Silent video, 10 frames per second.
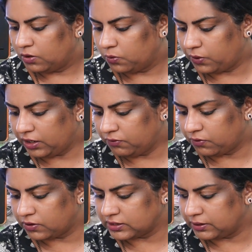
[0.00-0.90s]
When
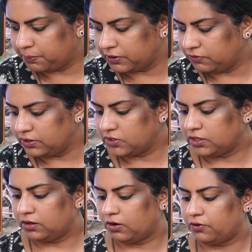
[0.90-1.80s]
was the
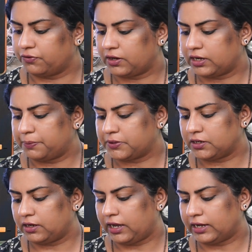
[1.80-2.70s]
Prevention of
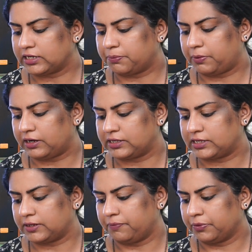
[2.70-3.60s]
Corruption Act
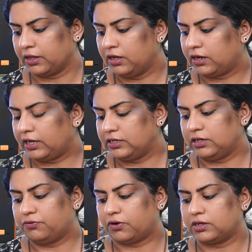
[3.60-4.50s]
passed?
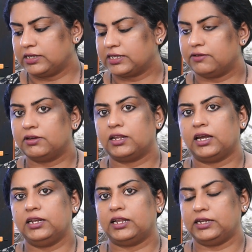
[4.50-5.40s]
1947
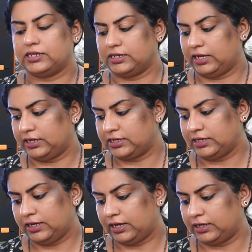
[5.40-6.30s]
and
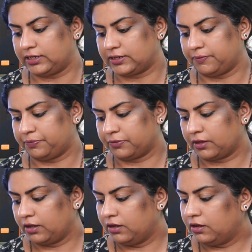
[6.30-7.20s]
1988.
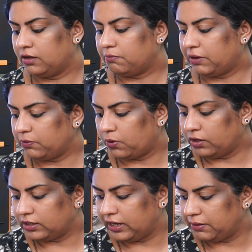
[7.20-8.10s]
By
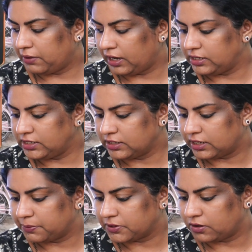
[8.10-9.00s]
what name
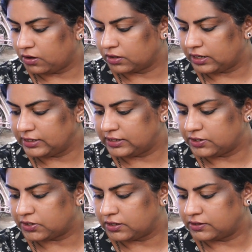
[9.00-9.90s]
anti-corruption
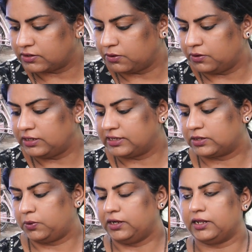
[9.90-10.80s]
organization is known in
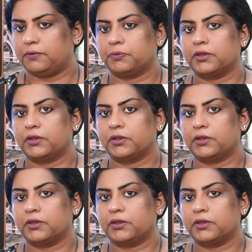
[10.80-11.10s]
Sweden?